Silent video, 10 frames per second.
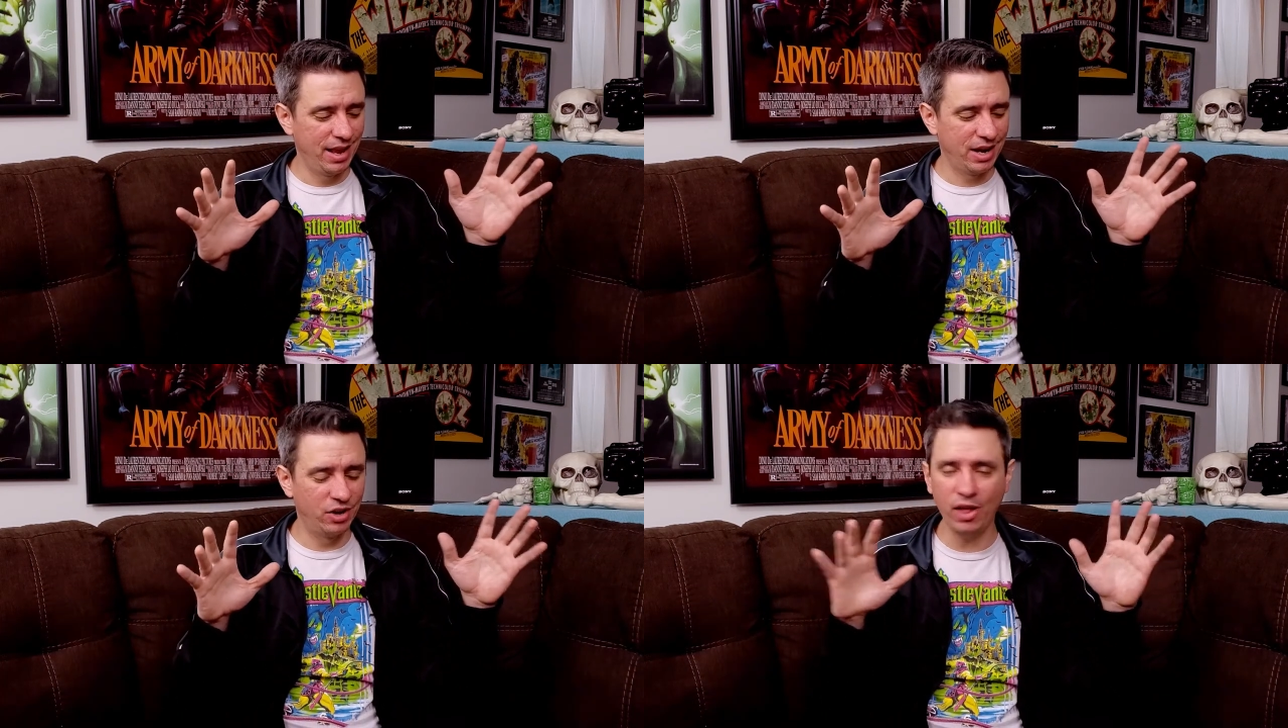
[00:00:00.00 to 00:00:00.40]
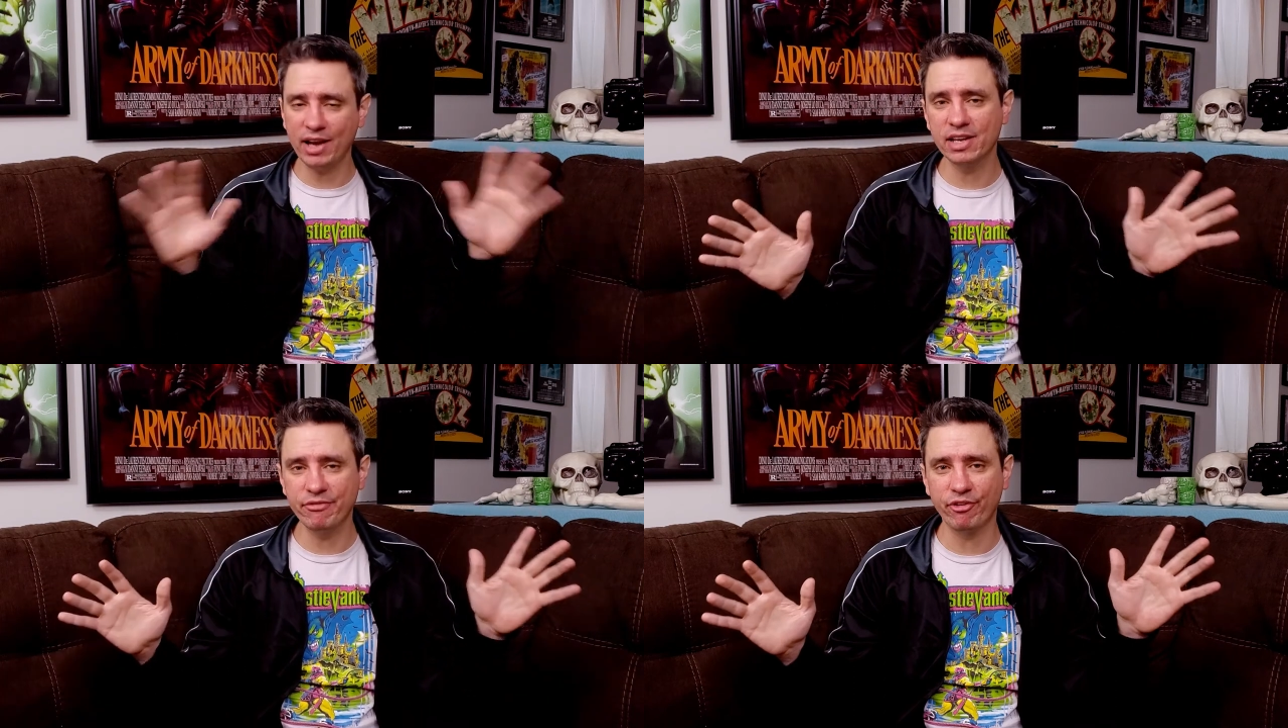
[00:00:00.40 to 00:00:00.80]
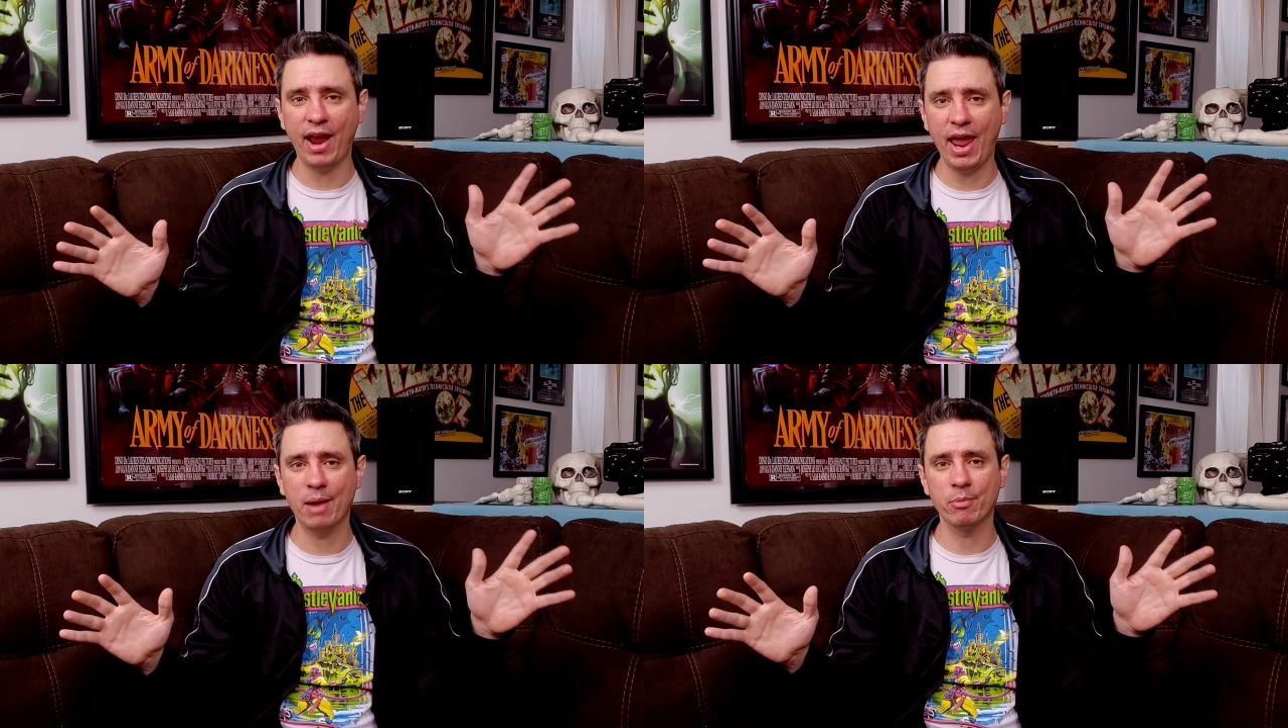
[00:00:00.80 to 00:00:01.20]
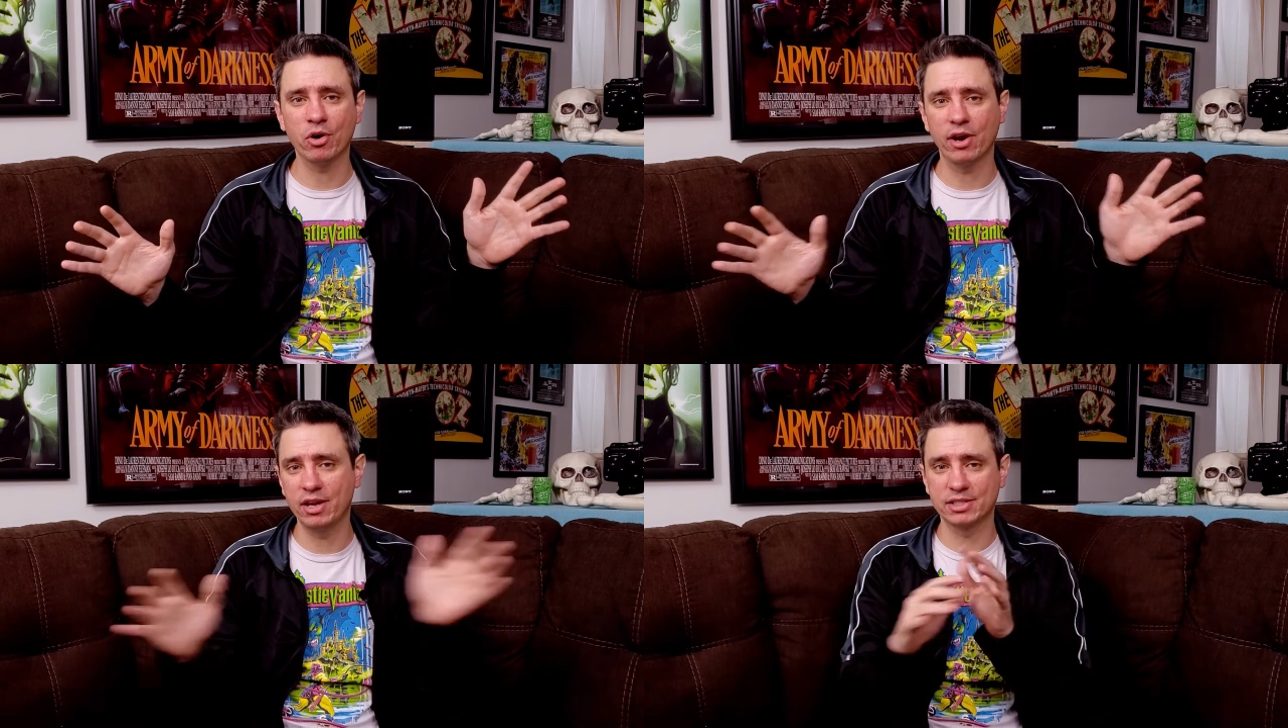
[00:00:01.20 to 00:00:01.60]
collecting for
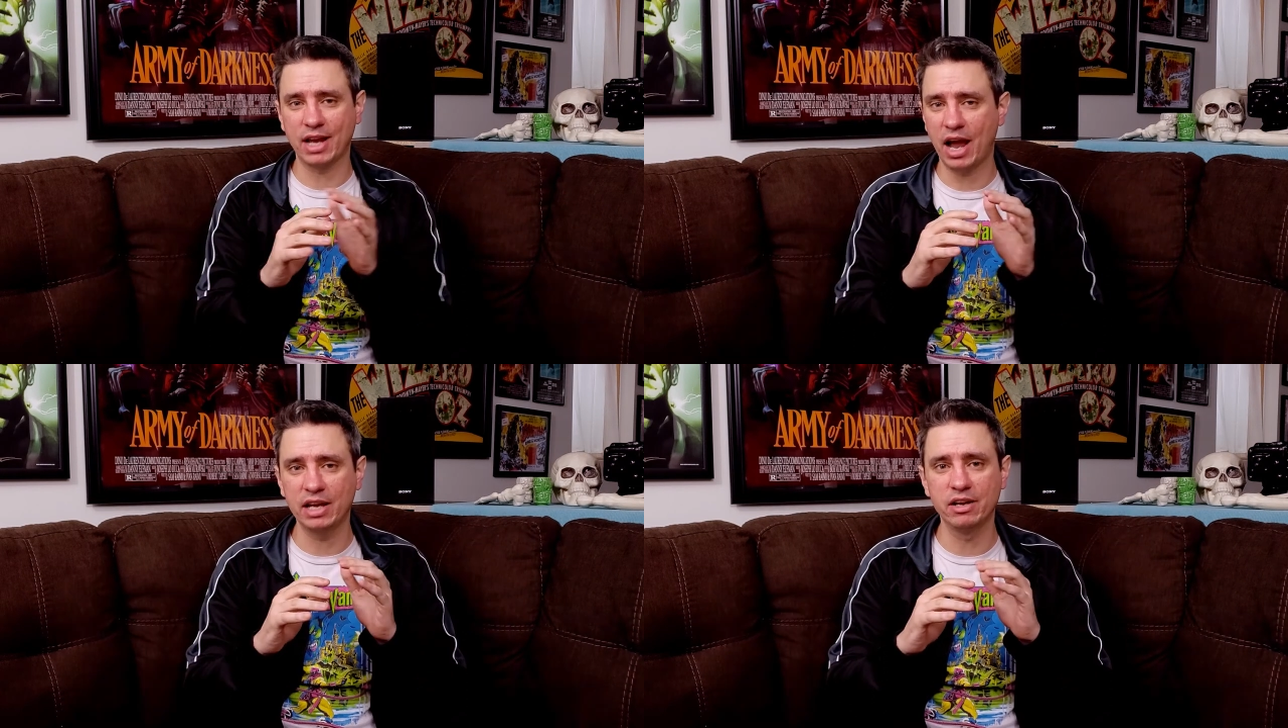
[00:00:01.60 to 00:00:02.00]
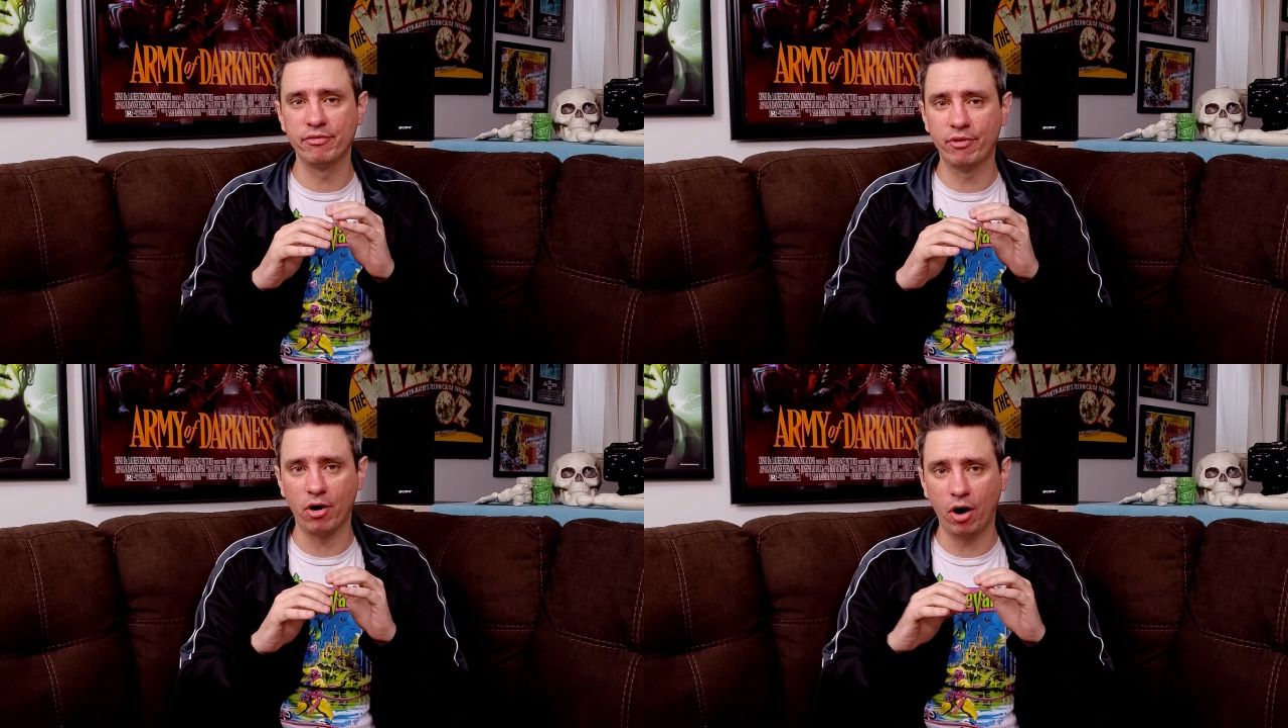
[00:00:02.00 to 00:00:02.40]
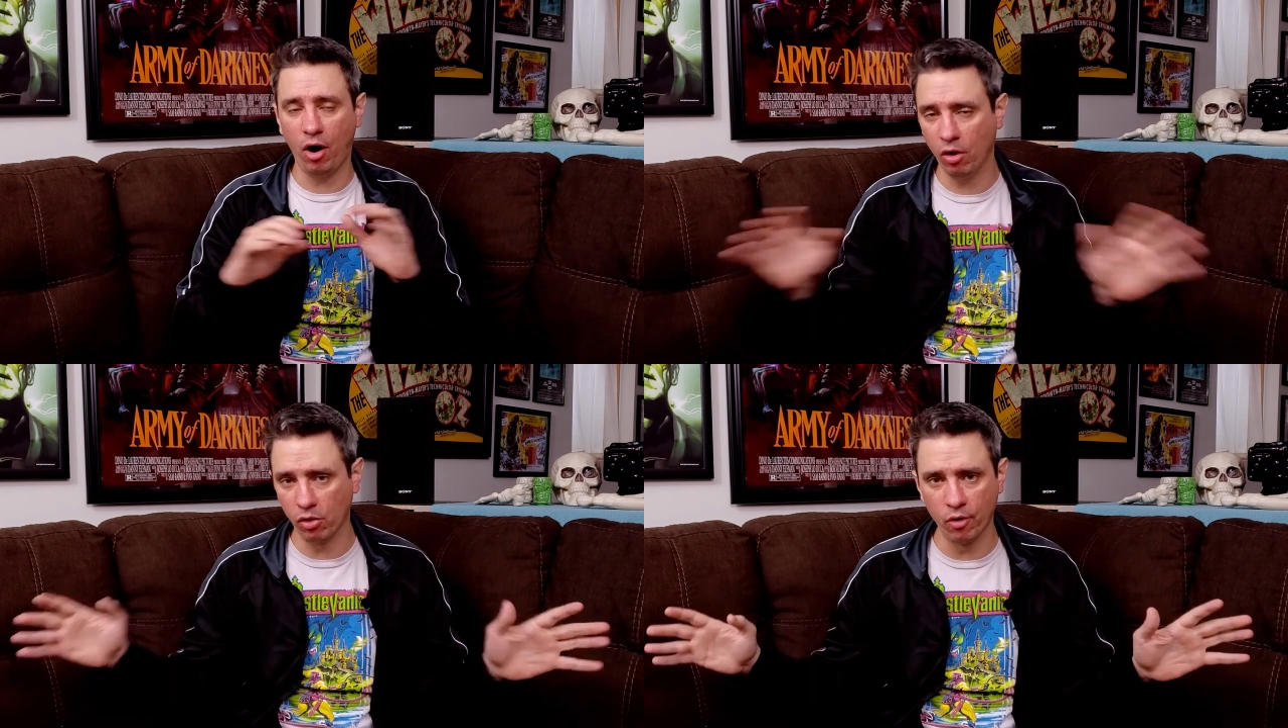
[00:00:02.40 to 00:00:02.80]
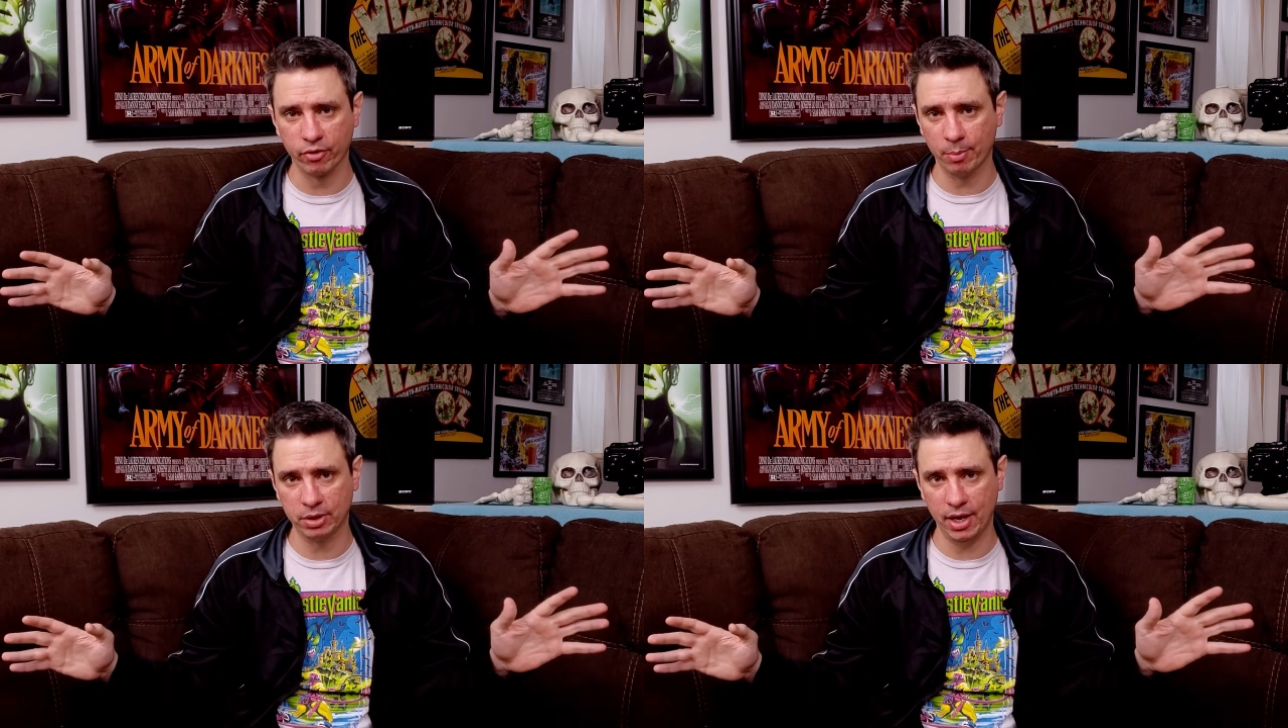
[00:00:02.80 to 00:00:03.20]
Hammer is kind of all over
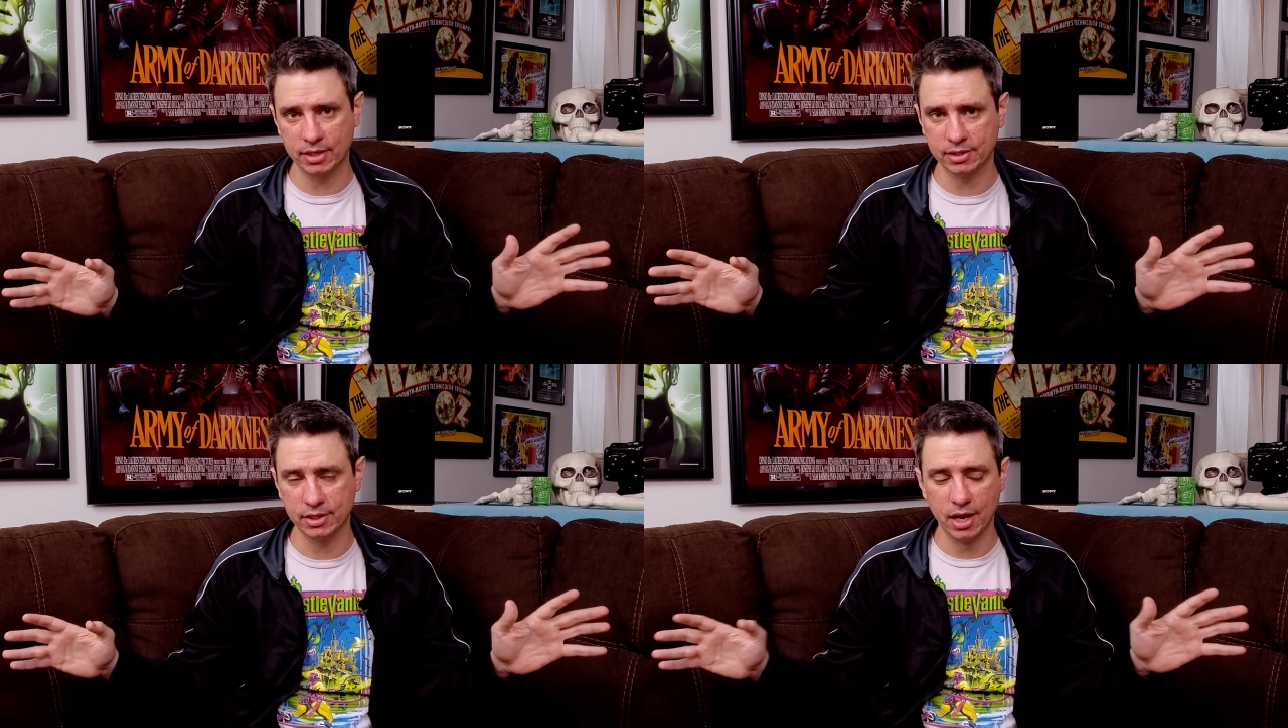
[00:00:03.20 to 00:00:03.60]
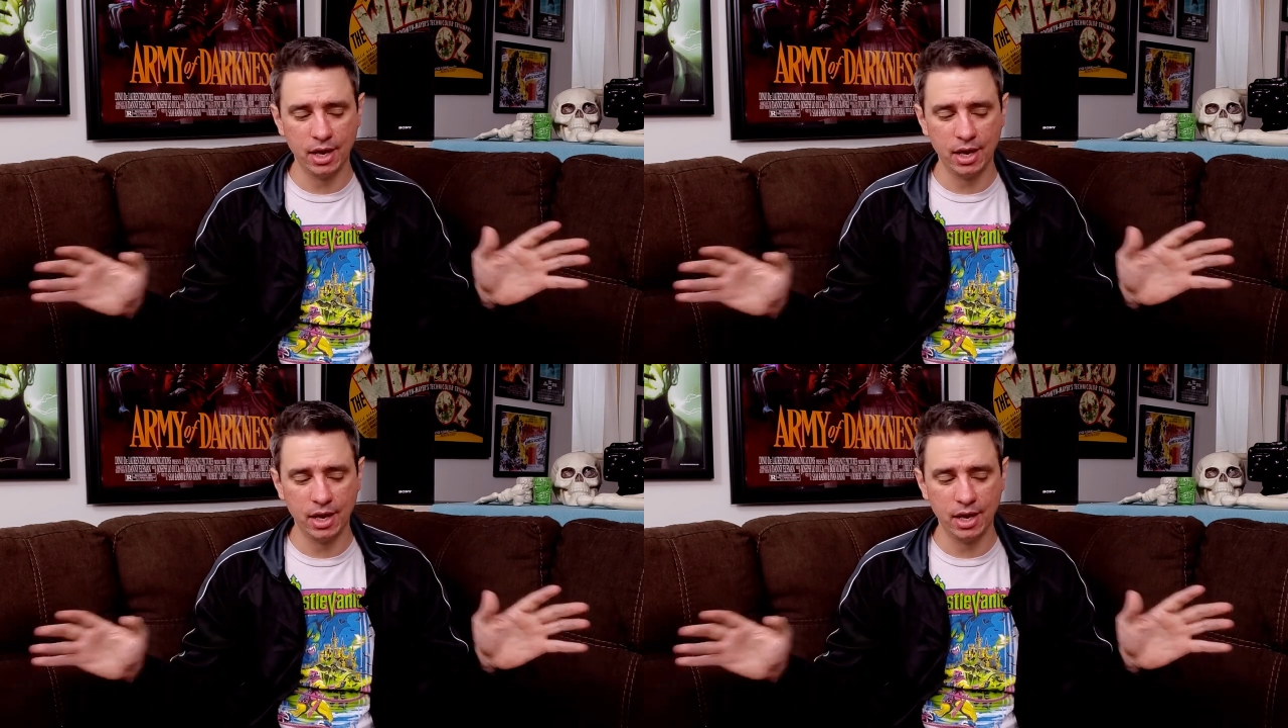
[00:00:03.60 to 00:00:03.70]
the place.